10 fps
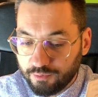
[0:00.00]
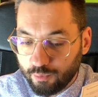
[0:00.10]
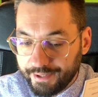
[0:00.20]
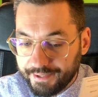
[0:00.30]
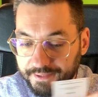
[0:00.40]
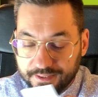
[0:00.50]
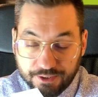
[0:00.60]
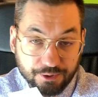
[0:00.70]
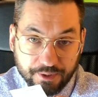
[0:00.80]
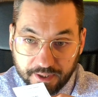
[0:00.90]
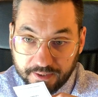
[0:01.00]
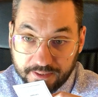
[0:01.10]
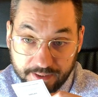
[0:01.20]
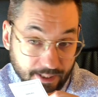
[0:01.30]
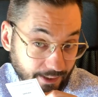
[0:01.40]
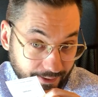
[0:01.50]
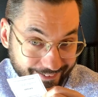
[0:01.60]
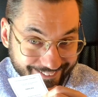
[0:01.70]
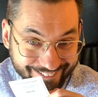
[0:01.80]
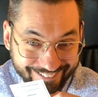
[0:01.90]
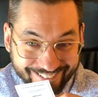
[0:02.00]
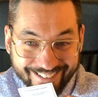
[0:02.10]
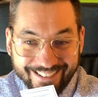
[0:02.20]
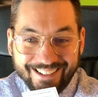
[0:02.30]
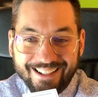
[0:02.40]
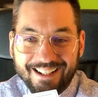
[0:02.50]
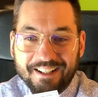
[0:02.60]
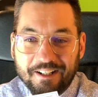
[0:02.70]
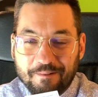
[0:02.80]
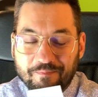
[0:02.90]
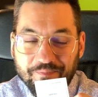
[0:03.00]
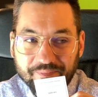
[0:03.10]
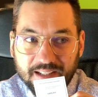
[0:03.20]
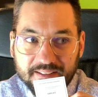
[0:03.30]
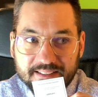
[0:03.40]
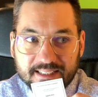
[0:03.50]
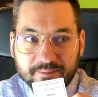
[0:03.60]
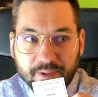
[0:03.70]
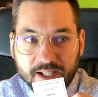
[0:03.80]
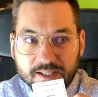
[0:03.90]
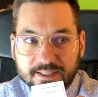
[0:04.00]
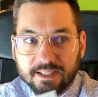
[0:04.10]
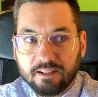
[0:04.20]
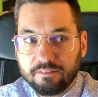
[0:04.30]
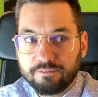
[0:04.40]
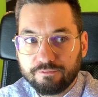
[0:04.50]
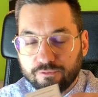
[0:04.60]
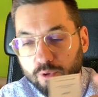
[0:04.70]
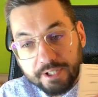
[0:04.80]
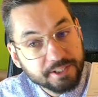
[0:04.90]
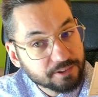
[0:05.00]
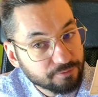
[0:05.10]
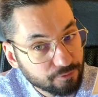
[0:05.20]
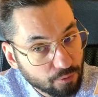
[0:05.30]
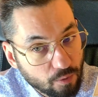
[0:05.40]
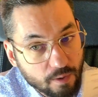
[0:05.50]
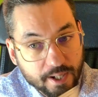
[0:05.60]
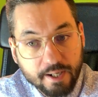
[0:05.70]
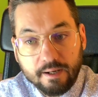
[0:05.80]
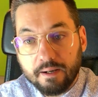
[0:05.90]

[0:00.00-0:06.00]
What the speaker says: wear this during the day. This smells of forest floor.